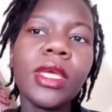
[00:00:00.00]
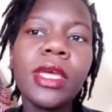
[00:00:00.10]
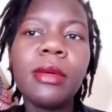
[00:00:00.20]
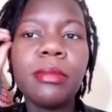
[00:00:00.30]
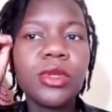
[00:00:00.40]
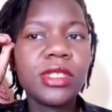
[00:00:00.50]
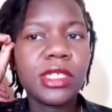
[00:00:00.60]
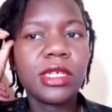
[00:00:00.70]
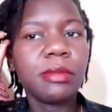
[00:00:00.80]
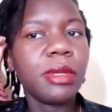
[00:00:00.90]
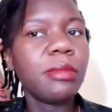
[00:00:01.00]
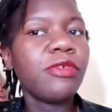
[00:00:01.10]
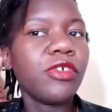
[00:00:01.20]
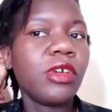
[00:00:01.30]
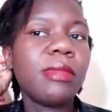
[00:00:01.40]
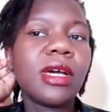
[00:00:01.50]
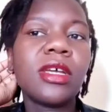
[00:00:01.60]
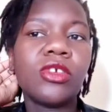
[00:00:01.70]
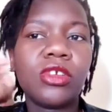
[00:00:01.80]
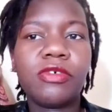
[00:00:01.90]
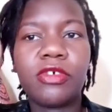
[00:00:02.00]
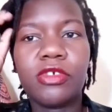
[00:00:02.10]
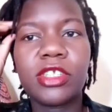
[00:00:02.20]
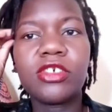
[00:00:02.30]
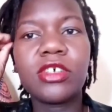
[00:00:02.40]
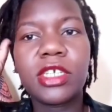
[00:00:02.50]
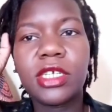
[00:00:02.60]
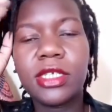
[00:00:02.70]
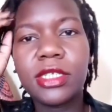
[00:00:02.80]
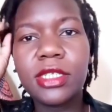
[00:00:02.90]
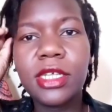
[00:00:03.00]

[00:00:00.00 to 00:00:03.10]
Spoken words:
music, maybe for your background or for your song, is